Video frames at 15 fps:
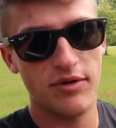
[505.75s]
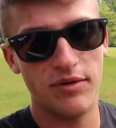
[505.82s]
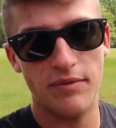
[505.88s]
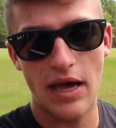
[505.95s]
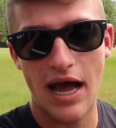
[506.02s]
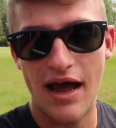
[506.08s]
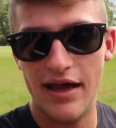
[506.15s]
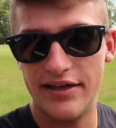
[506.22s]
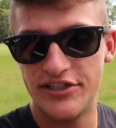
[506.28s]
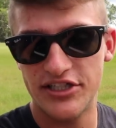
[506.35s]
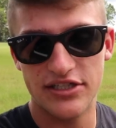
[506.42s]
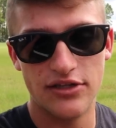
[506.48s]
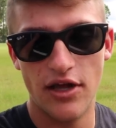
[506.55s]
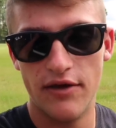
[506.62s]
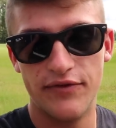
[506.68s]
but I
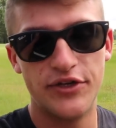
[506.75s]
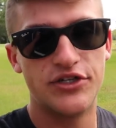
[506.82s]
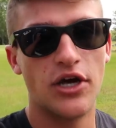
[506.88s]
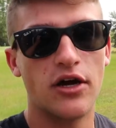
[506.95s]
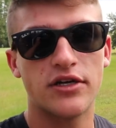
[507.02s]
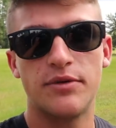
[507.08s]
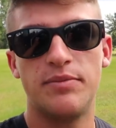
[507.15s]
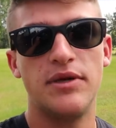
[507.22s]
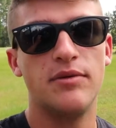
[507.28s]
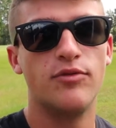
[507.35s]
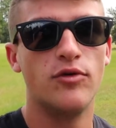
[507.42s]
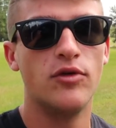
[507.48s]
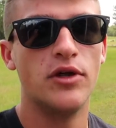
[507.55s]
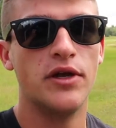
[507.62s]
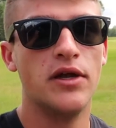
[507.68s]
just love to talk to
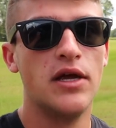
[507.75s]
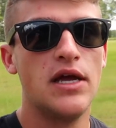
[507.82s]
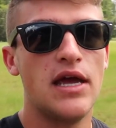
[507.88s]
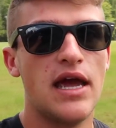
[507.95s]
people and